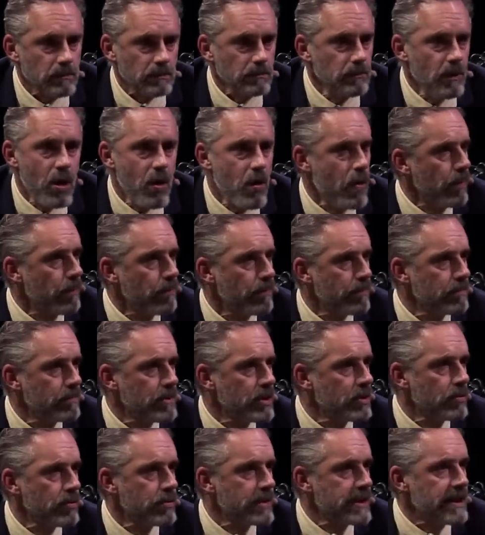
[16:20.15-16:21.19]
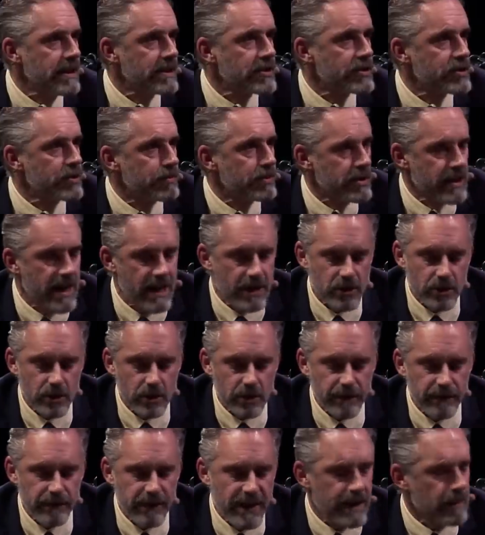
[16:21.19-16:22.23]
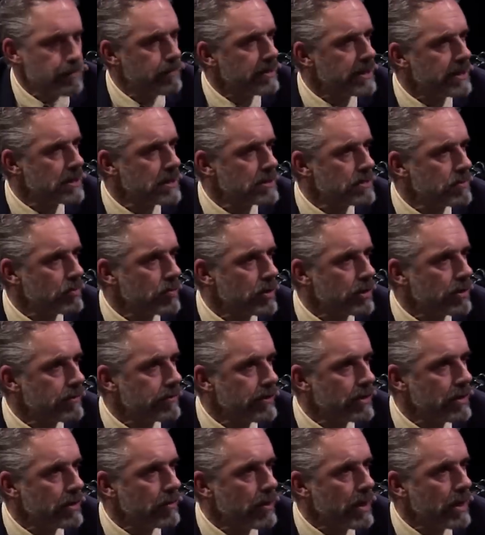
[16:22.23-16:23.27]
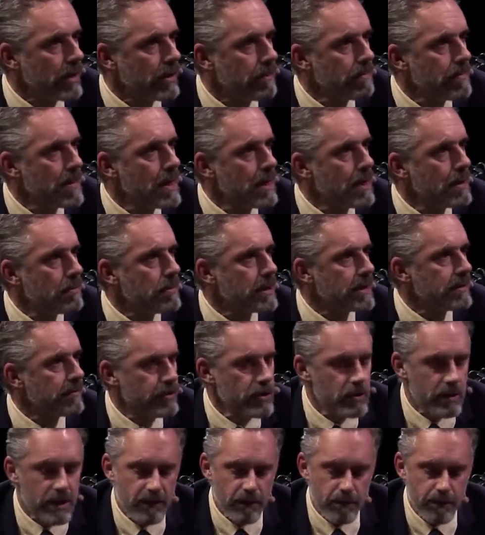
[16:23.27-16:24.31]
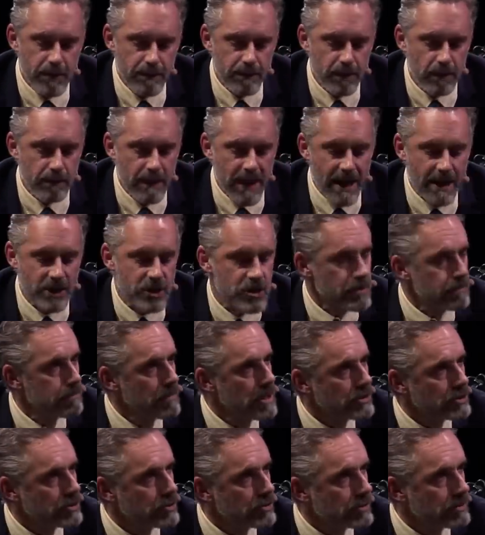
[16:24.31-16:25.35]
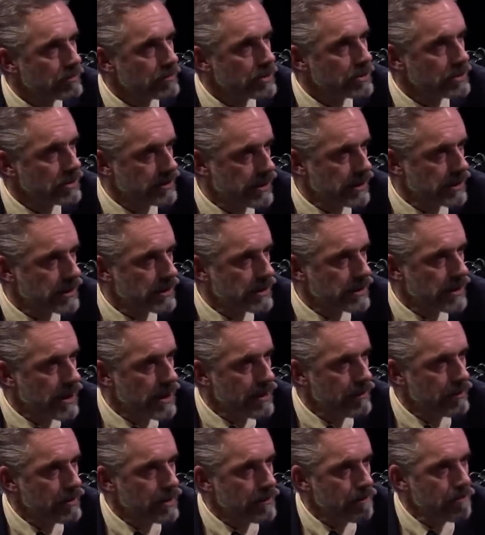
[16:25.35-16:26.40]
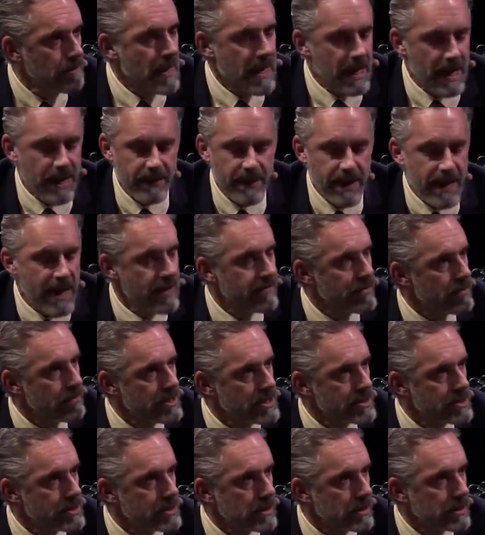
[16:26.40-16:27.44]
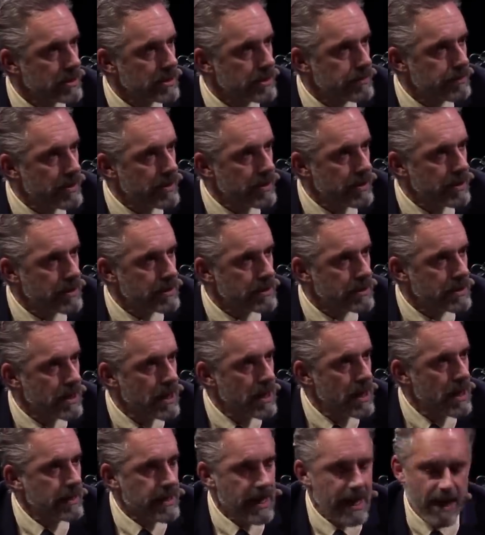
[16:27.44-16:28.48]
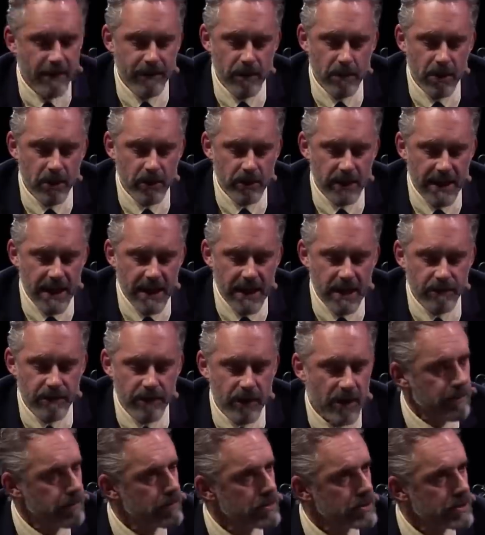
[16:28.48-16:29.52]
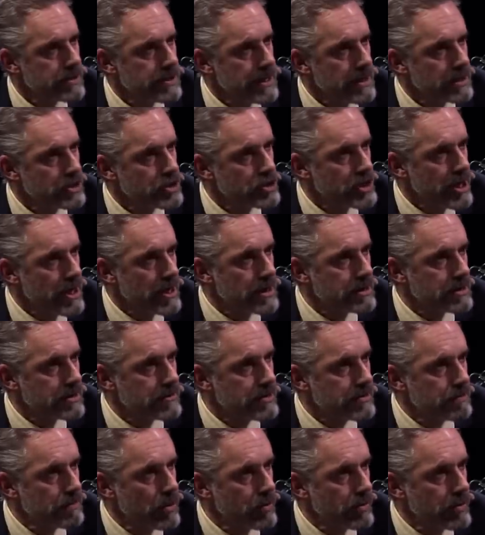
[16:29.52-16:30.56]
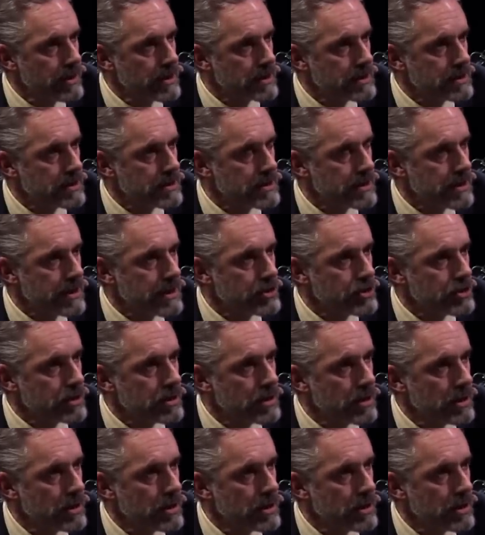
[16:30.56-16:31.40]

No, you don't need a supernatural effect, but it doesn't work very well. But if you give people magic mushrooms, psilocybin, and they have a mystical experience, they have about an 85% chance of smoking cessation.